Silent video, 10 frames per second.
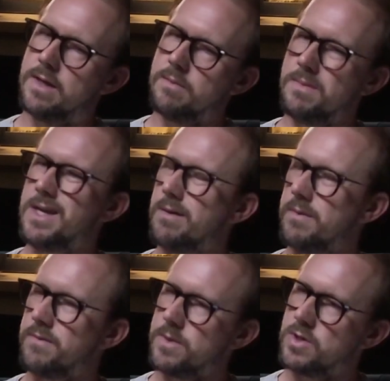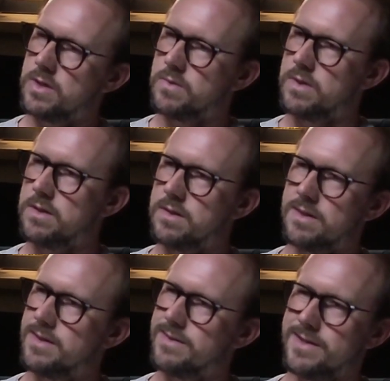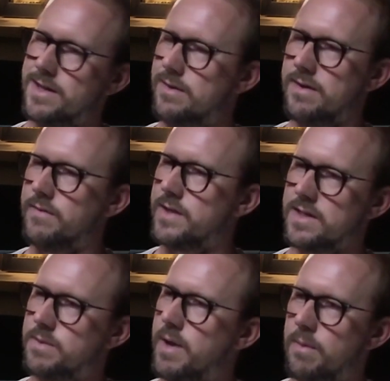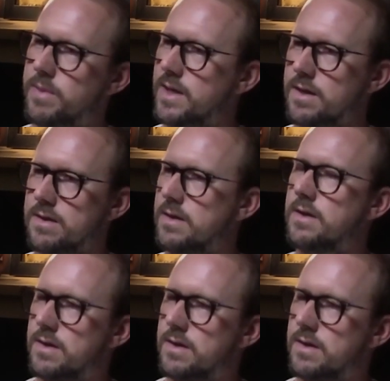Me coming from the church world, everything's about being